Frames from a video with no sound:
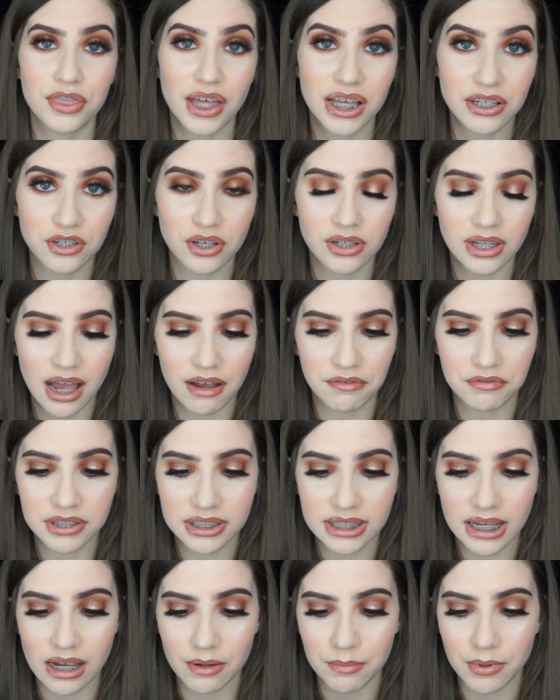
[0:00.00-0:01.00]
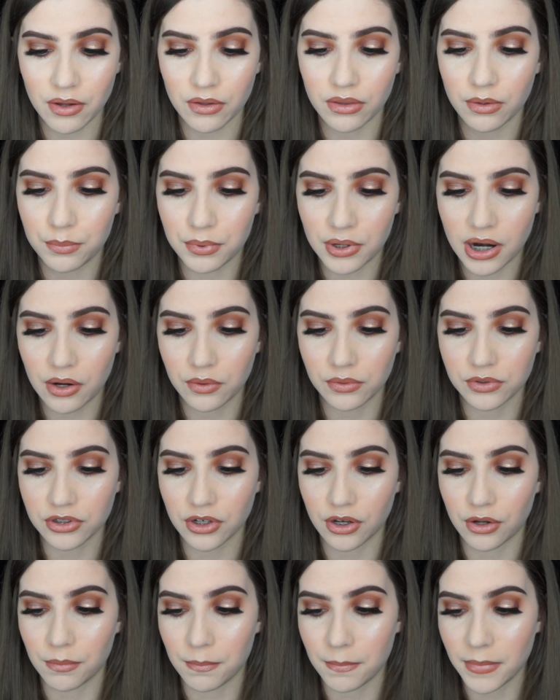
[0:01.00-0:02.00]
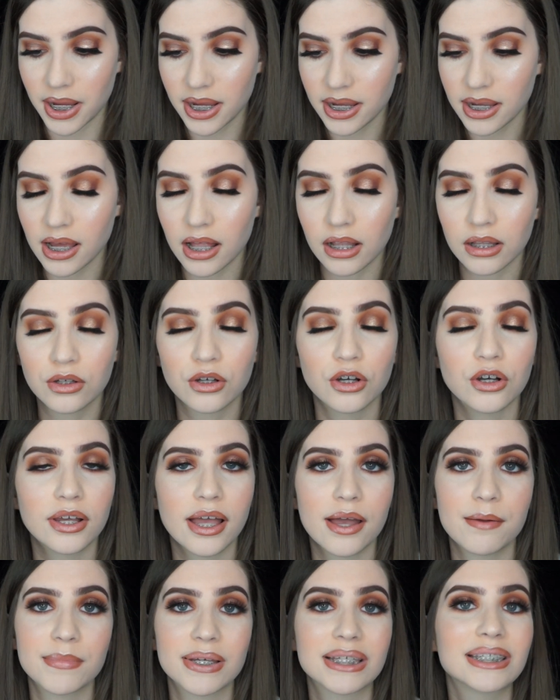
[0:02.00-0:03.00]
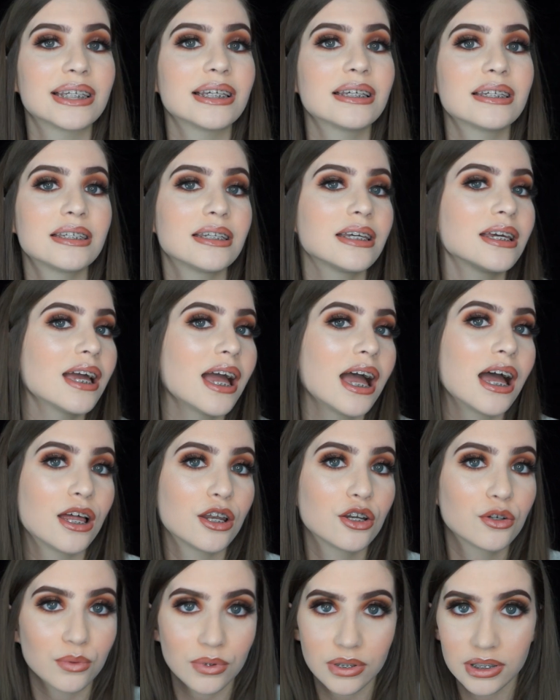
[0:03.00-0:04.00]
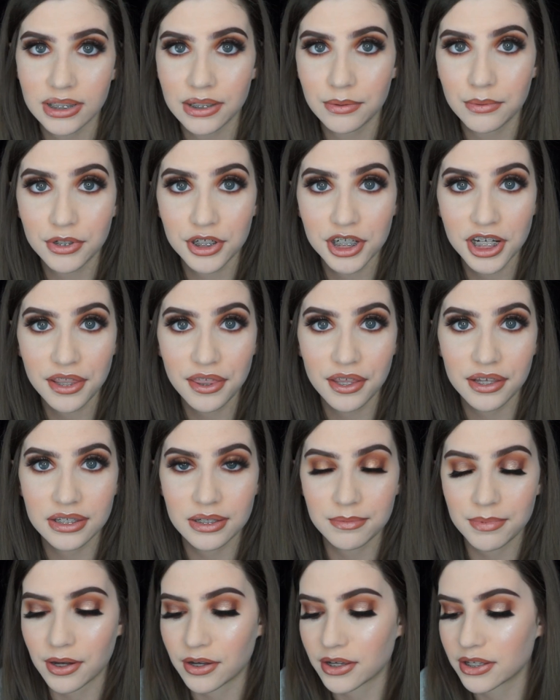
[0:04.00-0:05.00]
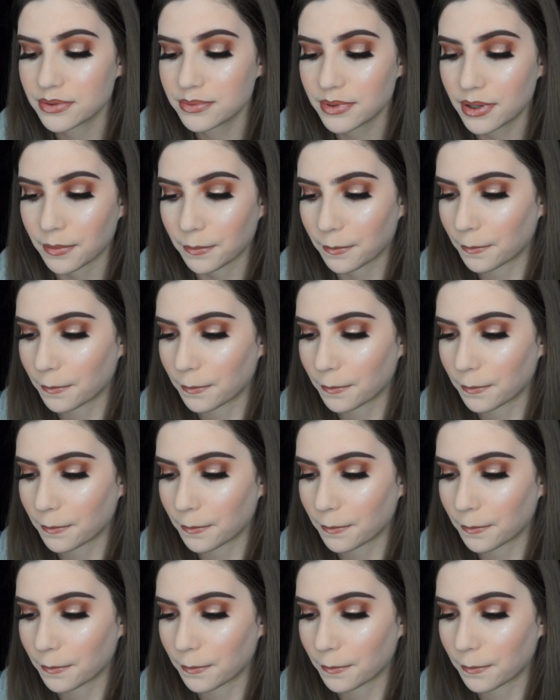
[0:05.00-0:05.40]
That's all I have to say about the brows on me. I'll go get my sister and we'll see what she thinks about it as well.